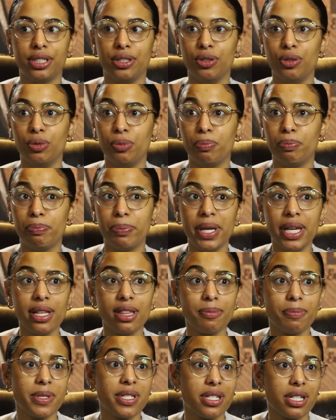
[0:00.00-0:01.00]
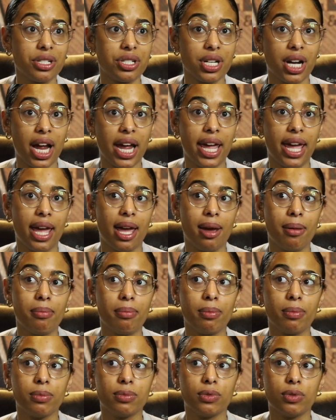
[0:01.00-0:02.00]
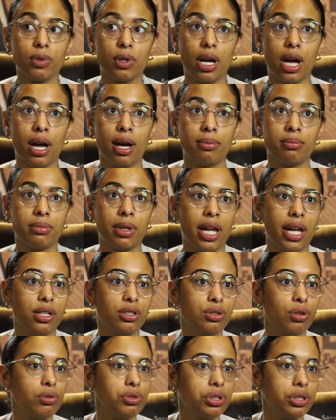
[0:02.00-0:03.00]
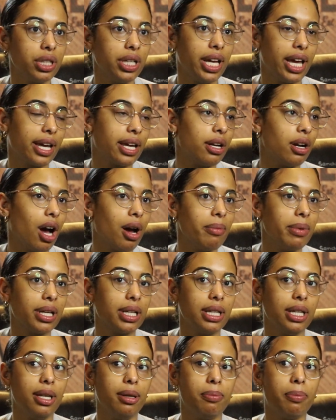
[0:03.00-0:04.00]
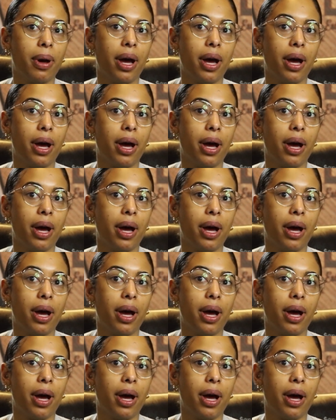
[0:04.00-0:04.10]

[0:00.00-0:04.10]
to be in the position I am, like socially, economically,